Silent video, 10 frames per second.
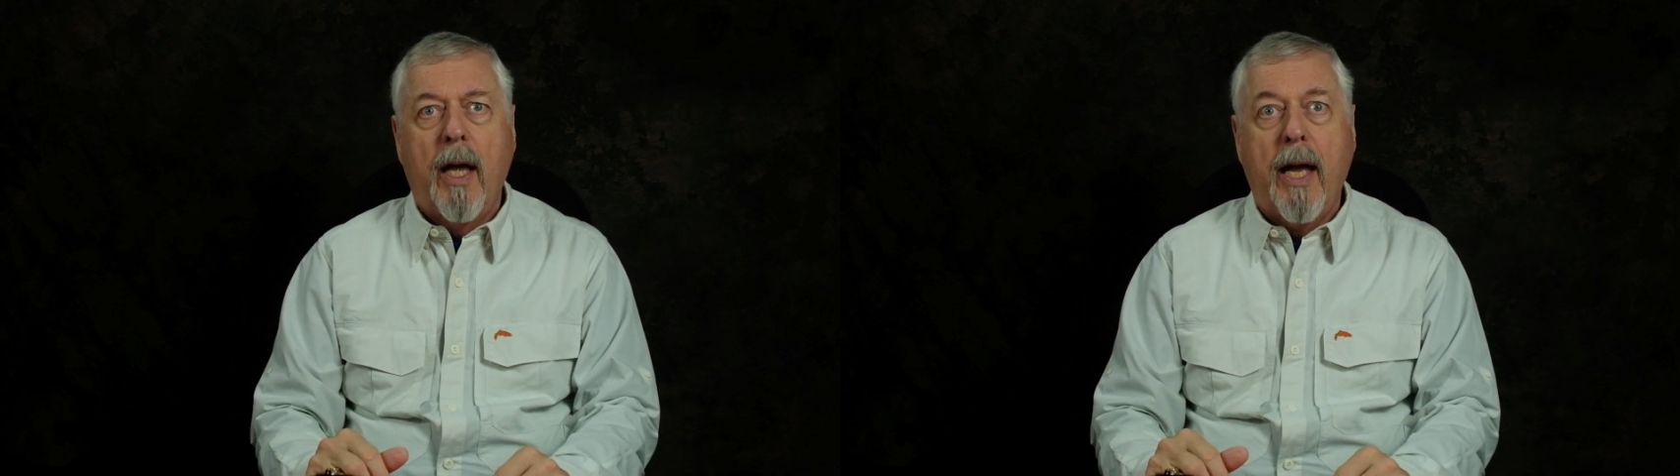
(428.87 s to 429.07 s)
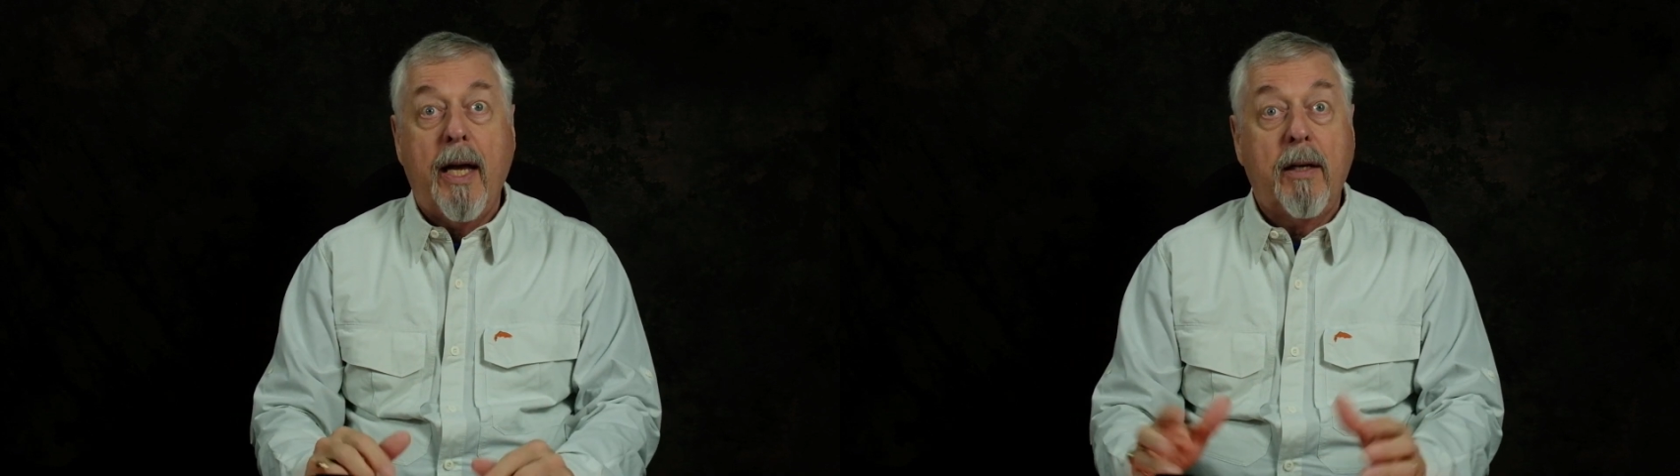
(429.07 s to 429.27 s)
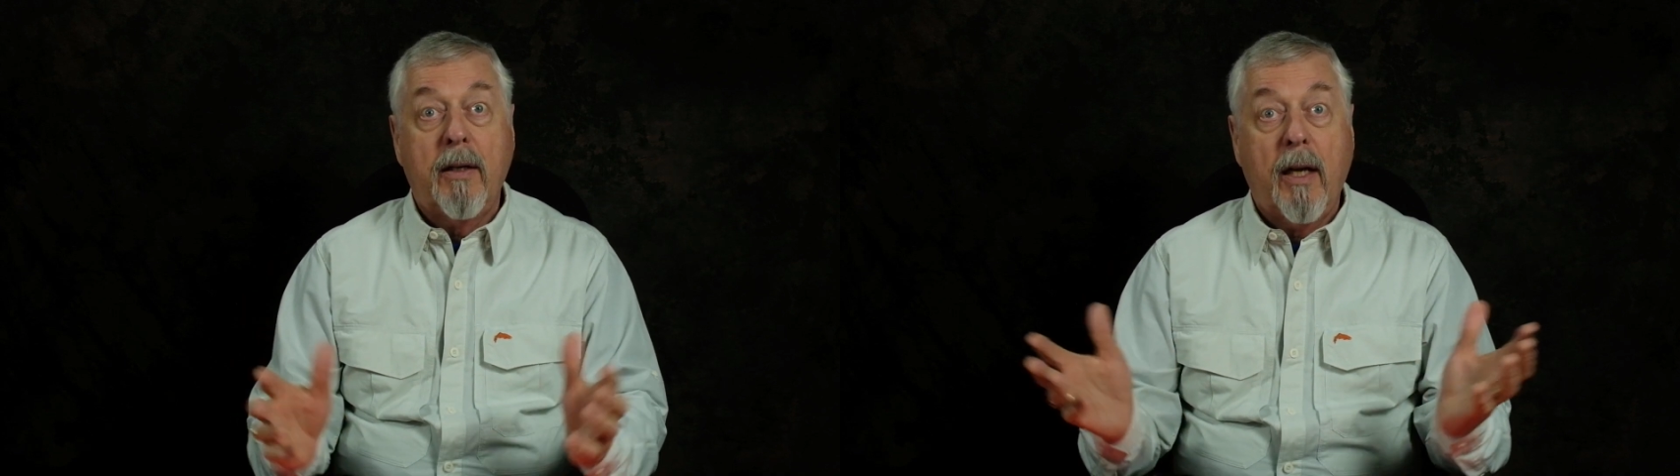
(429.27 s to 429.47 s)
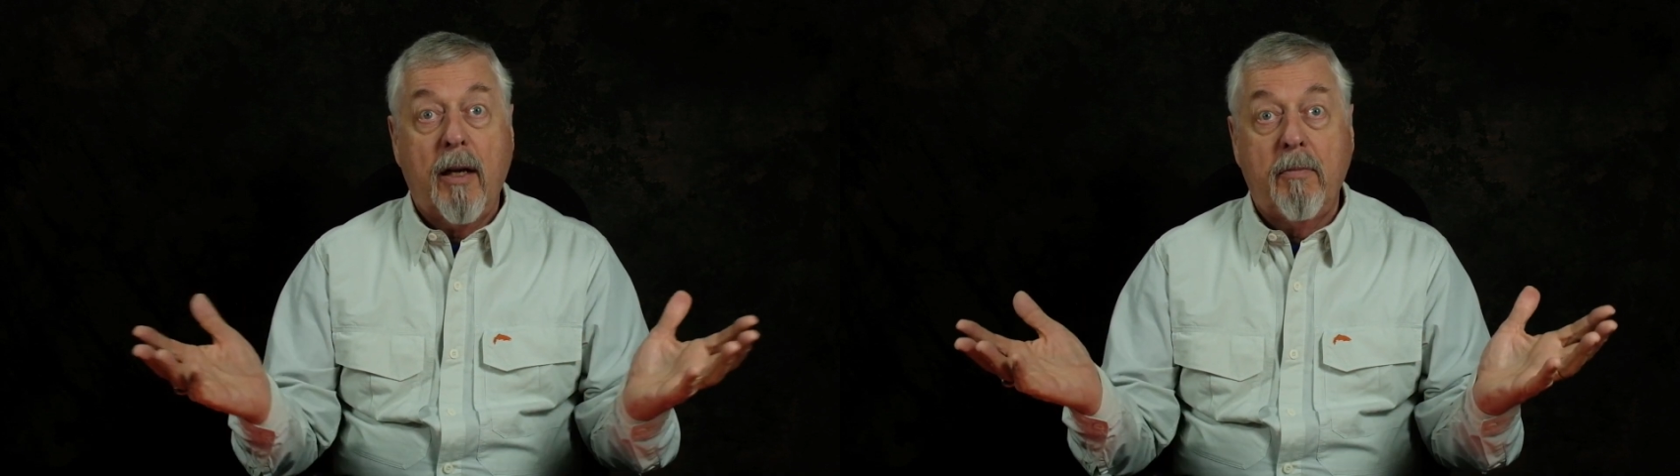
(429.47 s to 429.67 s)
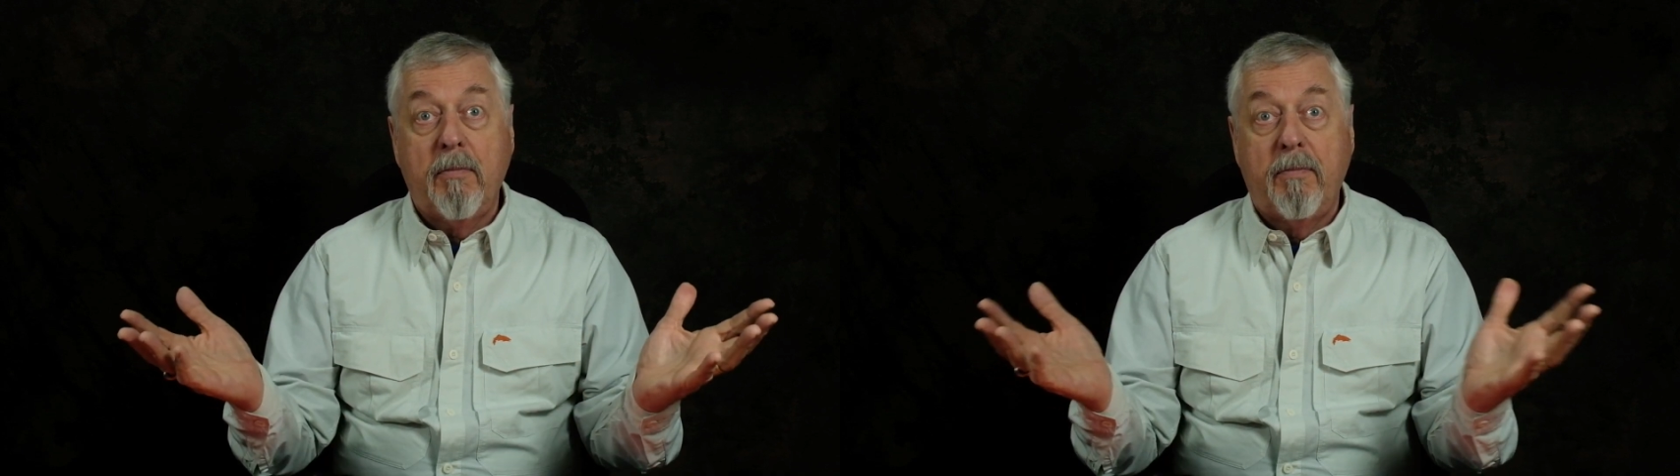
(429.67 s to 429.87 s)
and
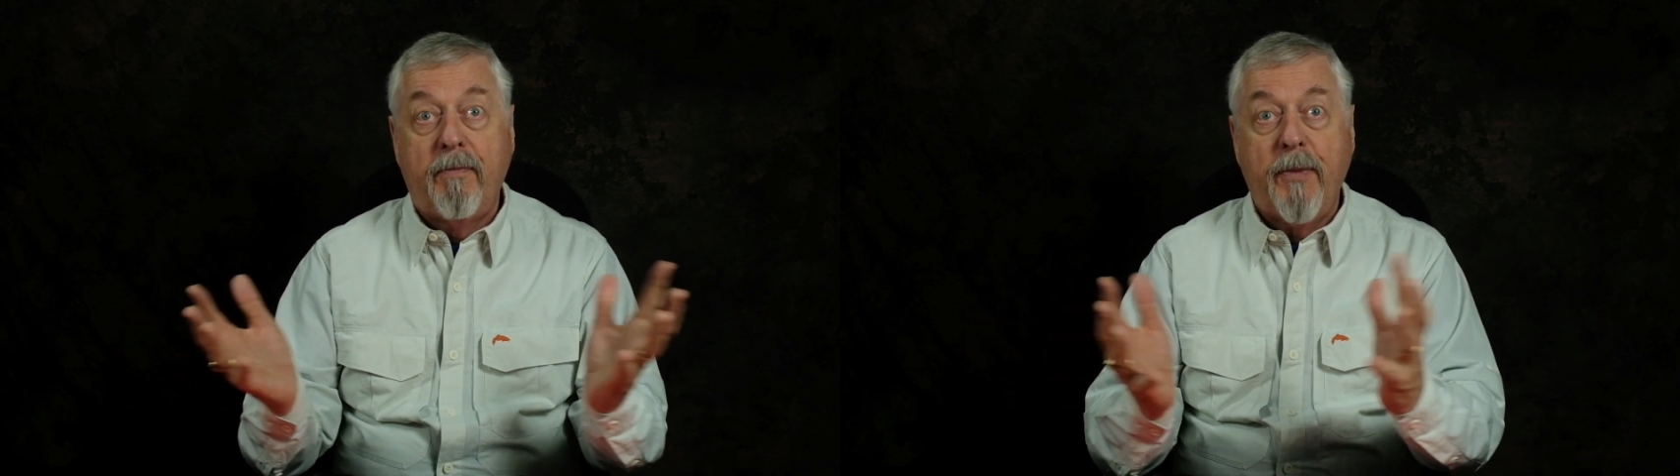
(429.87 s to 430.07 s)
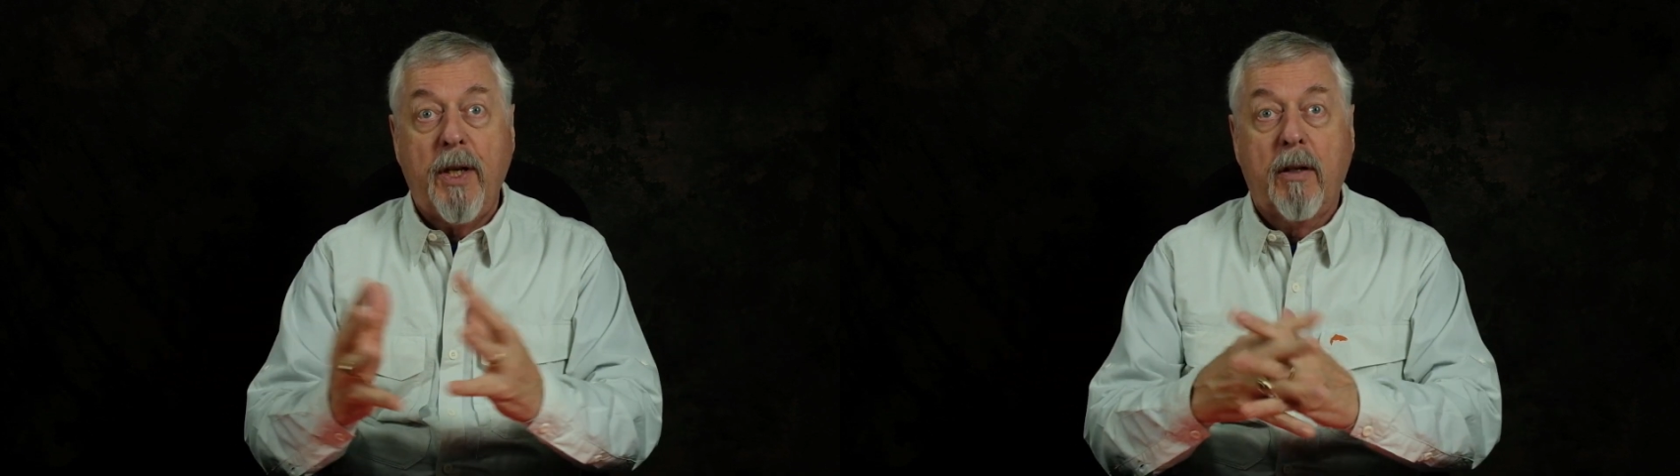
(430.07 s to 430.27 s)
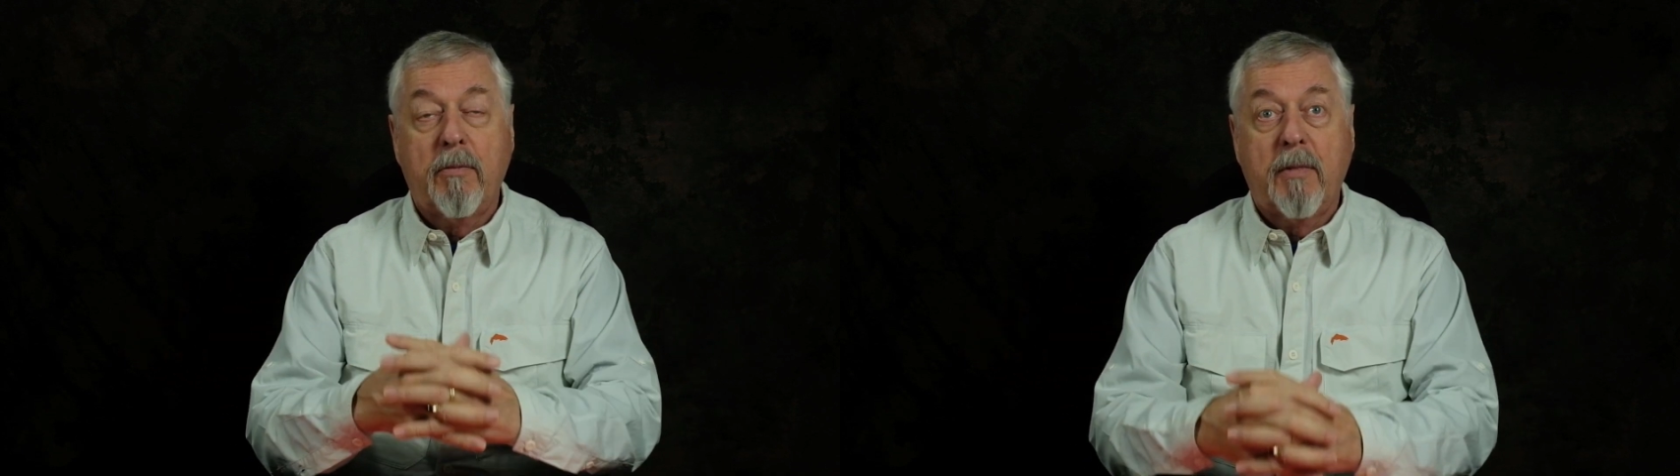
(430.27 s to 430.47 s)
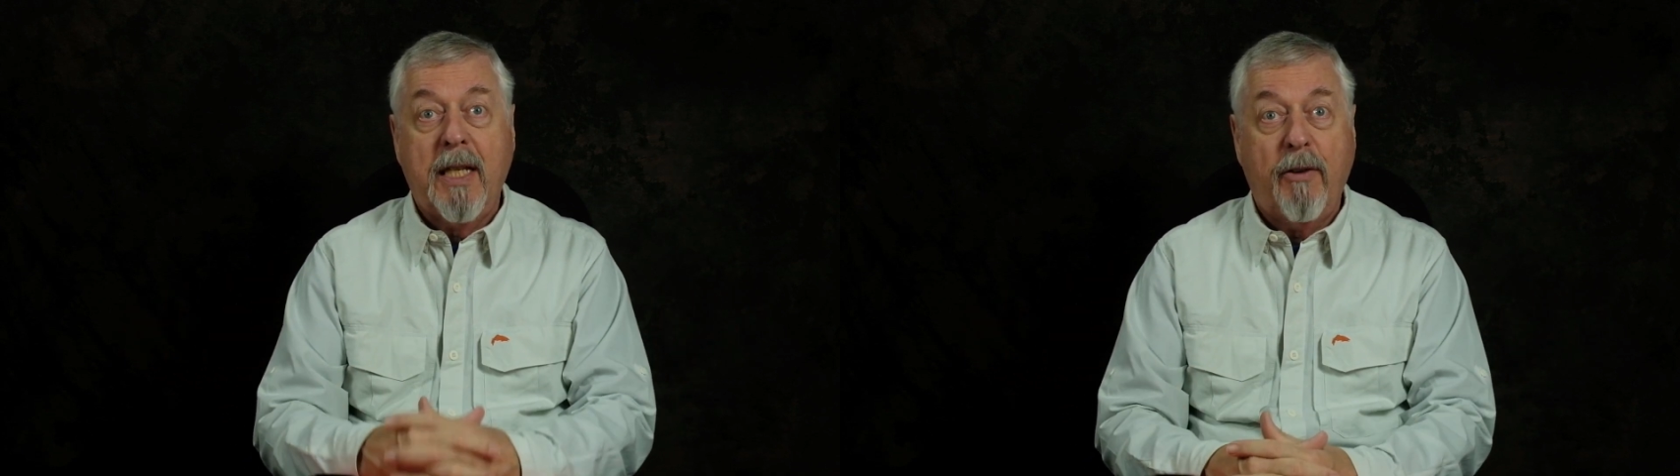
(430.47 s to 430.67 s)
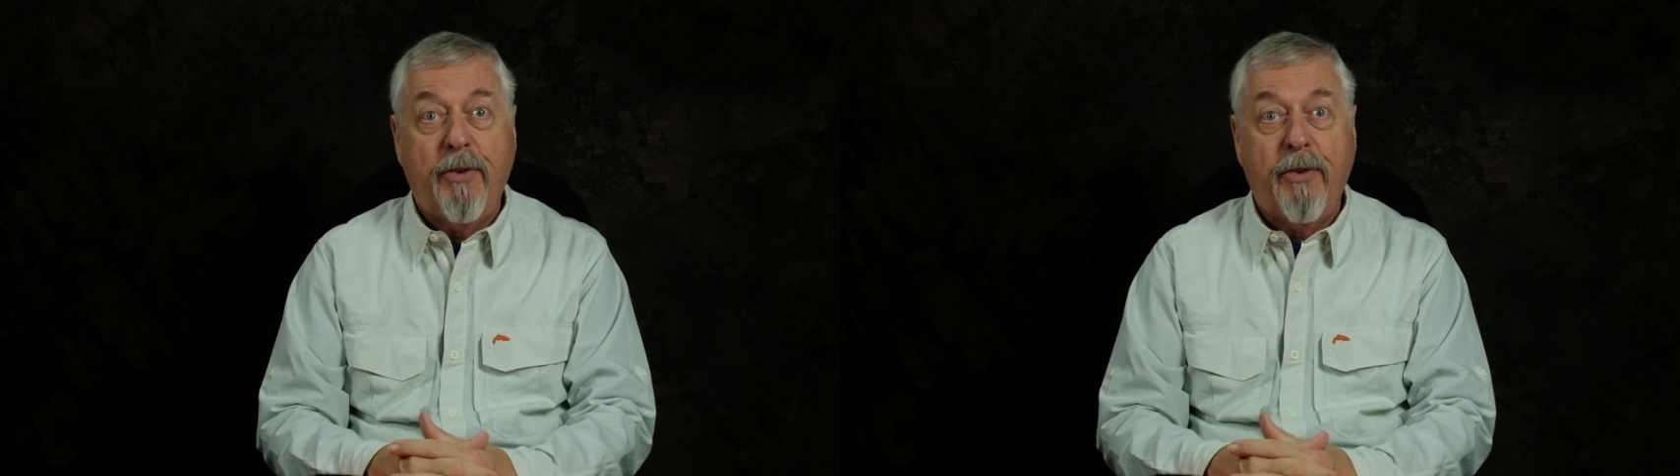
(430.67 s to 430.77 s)
get